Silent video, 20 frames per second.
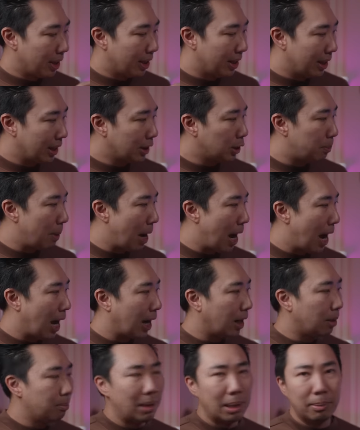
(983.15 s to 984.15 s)
this
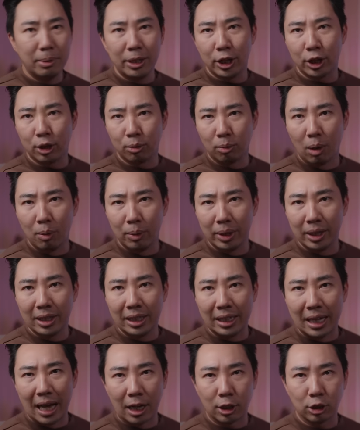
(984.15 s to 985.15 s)
bag, maybe throw in
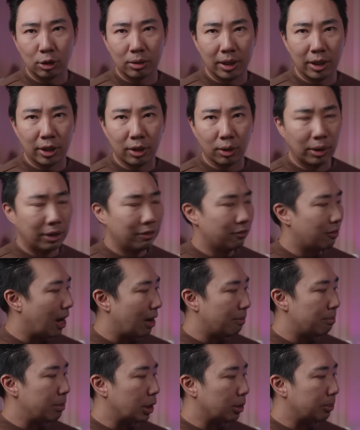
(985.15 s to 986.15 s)
the extra
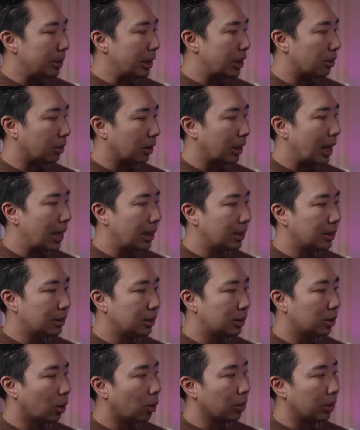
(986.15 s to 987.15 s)
35 millimeter
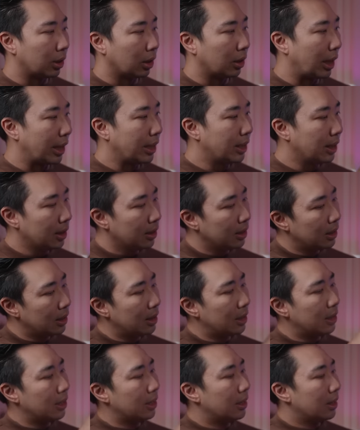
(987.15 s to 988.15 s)
lens or the Leica,
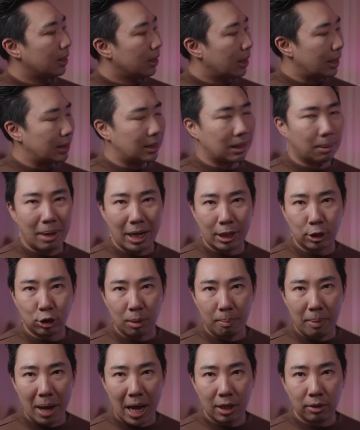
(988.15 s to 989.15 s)
some
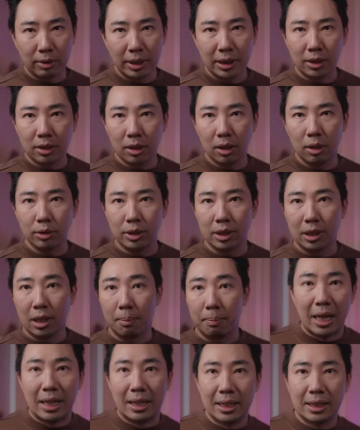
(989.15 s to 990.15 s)
extra batteries, close it
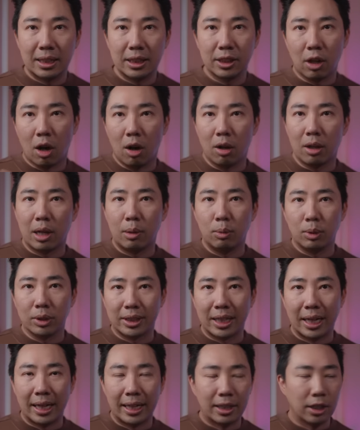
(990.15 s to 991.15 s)
up, and this is all I will
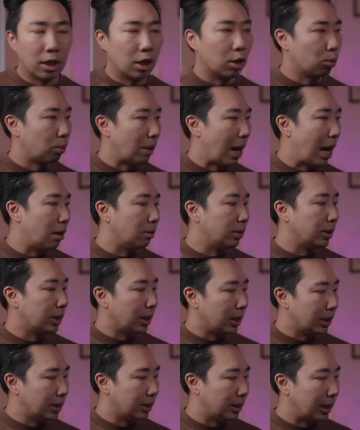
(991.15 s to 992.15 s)
take around
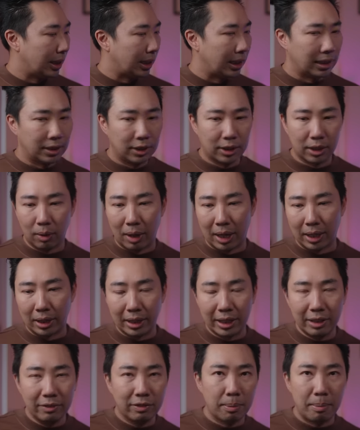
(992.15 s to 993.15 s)
the city. So I
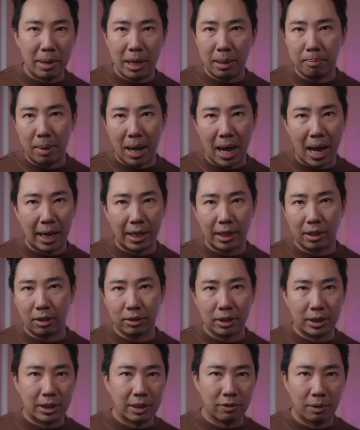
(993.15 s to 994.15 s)
leave the main bag and
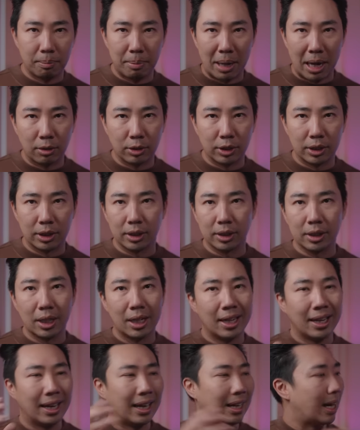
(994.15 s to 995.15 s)
all the different pouches,
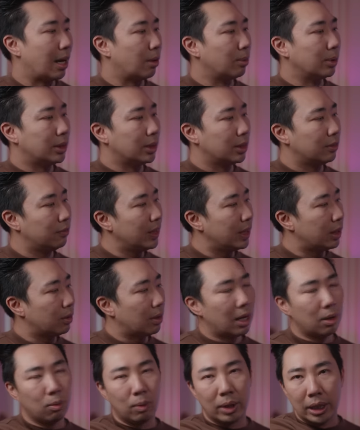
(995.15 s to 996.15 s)
and I will just
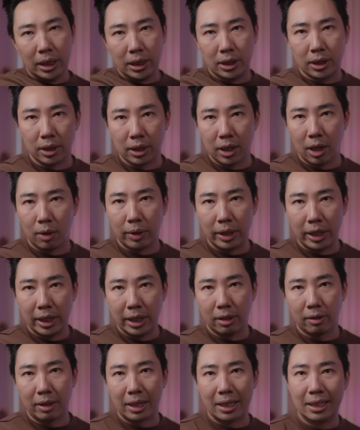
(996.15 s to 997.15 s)
figure out what needs to go in
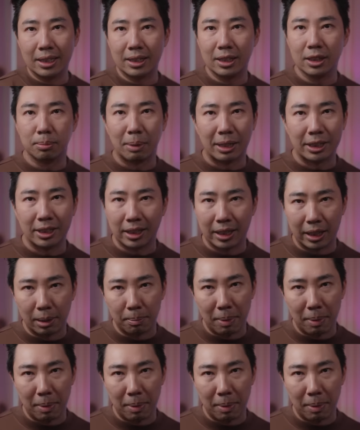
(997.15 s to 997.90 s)
here, and this is my city